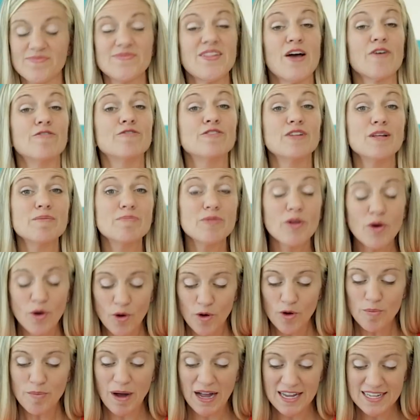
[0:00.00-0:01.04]
Now flip the
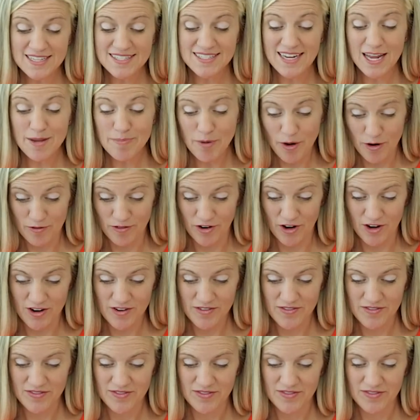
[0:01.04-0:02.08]
whole bias tape over